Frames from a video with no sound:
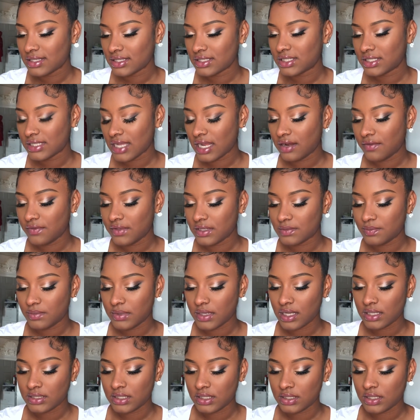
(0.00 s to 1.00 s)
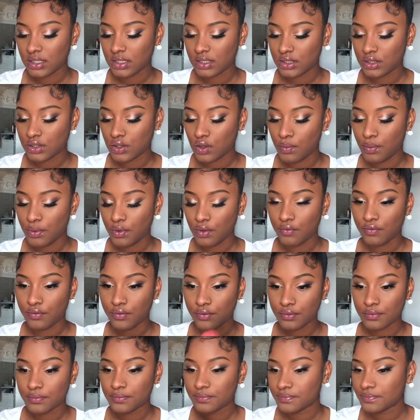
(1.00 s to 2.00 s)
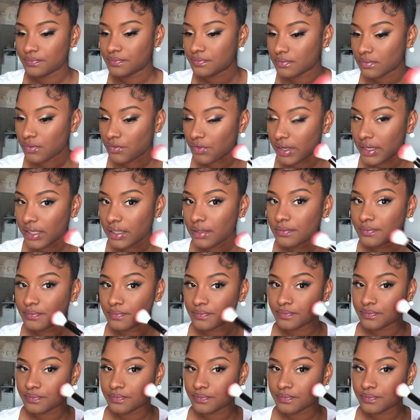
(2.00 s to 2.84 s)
shade of this blush is just so beautiful. Ready?